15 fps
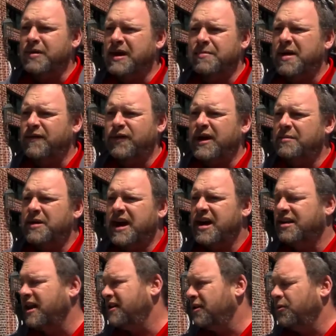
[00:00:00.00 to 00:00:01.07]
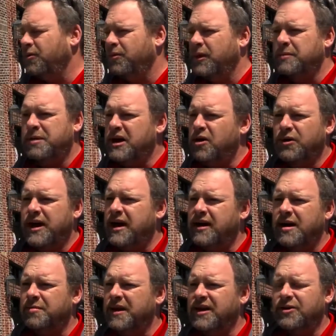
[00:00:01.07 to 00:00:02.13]
me and my family, I think that we'd be
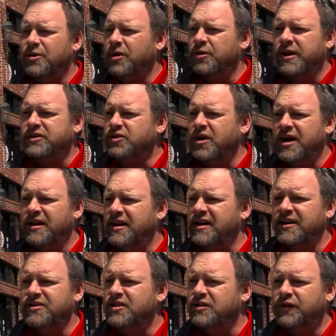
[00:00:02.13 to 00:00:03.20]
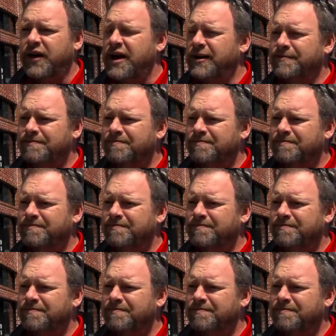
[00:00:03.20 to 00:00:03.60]
okay coming into a restaurant and eating just fine.